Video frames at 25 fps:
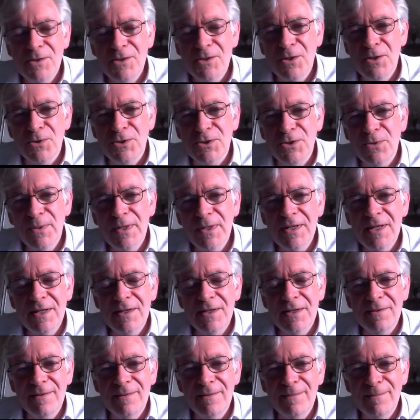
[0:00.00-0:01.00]
I do
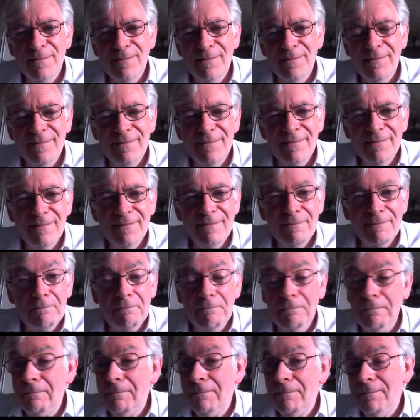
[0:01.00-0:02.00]
think in certain
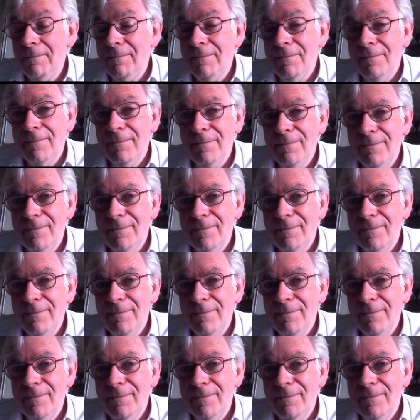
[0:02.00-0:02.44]
places, I mean, is